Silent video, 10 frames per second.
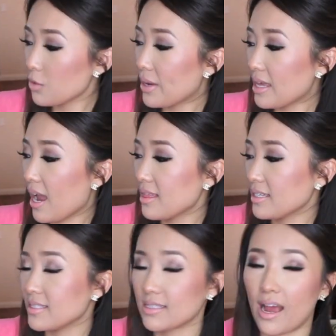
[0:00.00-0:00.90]
the way they had
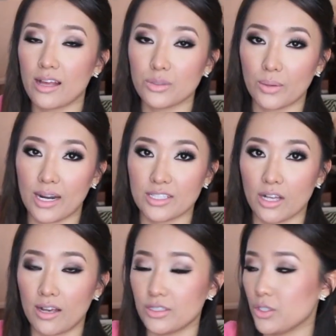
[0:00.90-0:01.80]
this styled when I
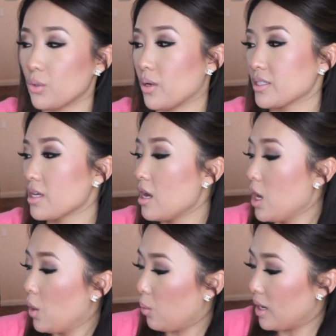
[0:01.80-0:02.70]
saw it in stores
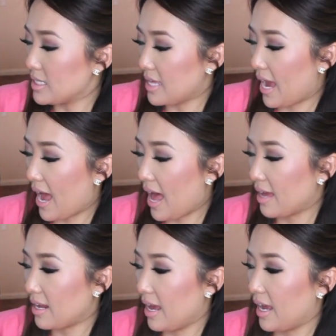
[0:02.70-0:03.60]
was they
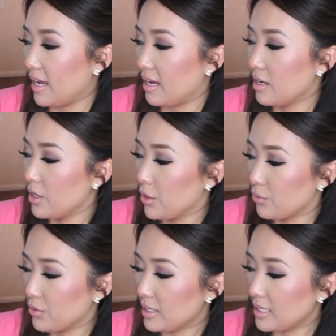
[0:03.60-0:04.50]
had a
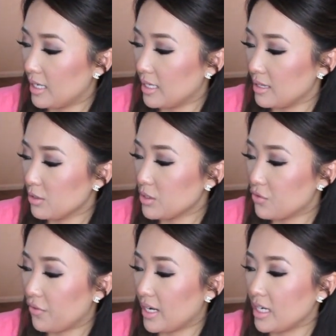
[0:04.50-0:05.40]
really
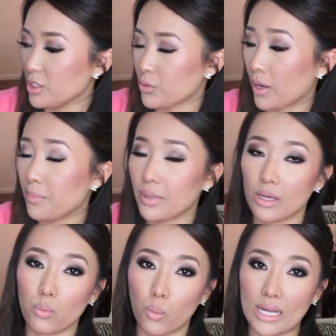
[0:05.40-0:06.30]
loose-fitting,
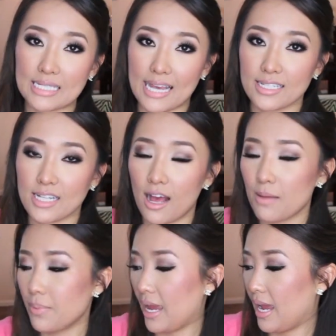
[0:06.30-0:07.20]
drapey white tank
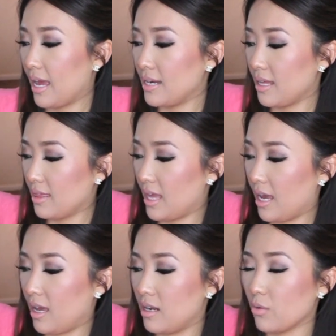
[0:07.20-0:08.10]
top and
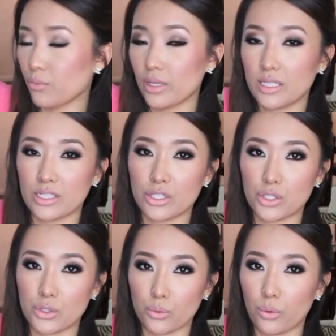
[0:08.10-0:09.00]
then really
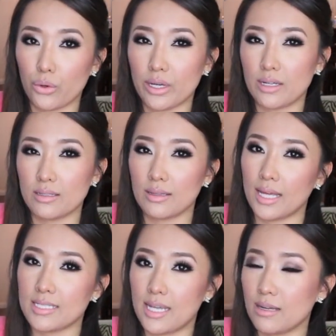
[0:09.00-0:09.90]
destroyed
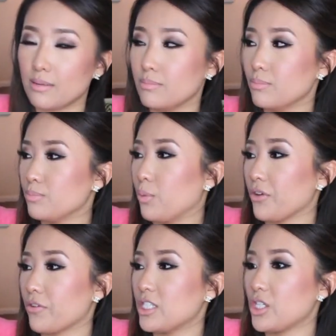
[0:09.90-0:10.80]
light denim
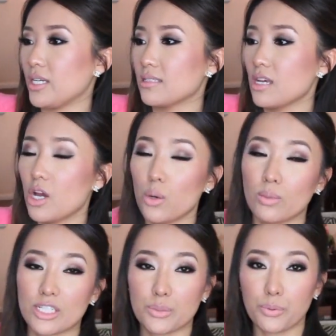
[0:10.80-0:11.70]
boyfriend jeans,
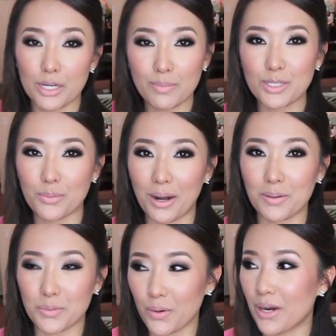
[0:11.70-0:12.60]
which is pretty much what I
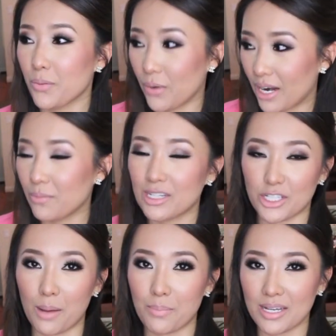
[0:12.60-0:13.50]
was wearing when I went
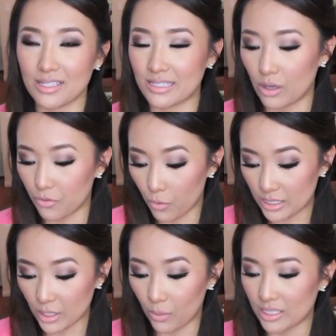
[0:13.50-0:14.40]
shopping. So of
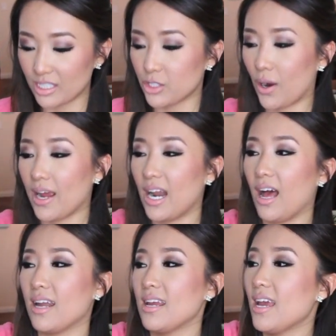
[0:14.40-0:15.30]
course I wanted to try it
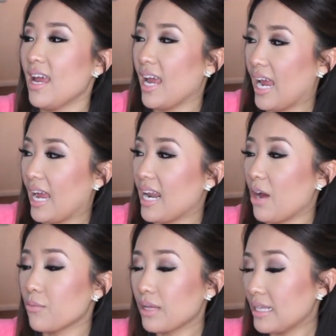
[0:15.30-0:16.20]
on and
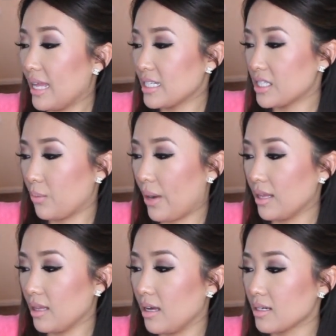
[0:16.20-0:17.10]
I really liked the way
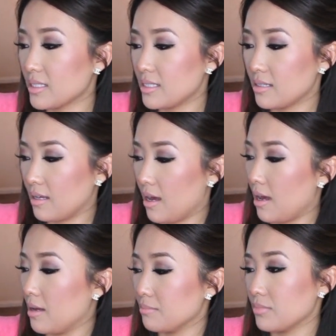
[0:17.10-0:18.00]
it looked
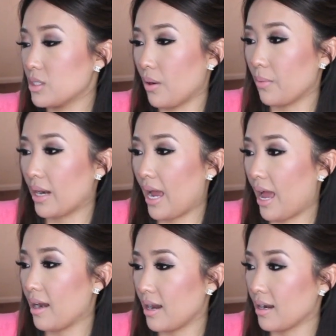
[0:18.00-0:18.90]
um, so I went
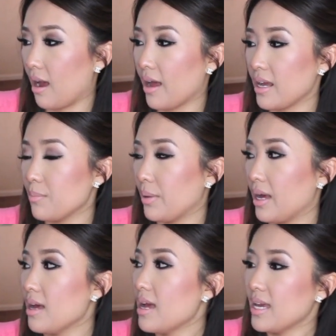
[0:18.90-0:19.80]
ahead and got it
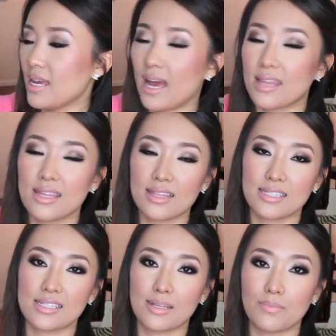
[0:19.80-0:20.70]
but yeah I think
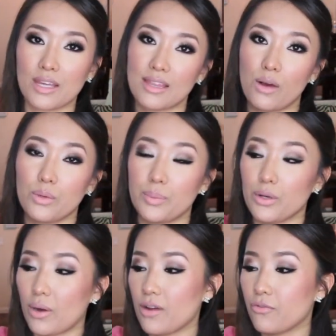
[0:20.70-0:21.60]
this is something that would be
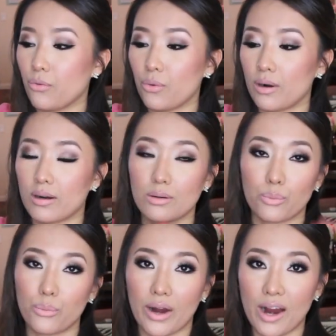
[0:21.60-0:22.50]
great
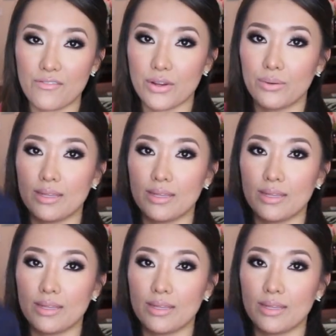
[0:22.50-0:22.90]
for wherever you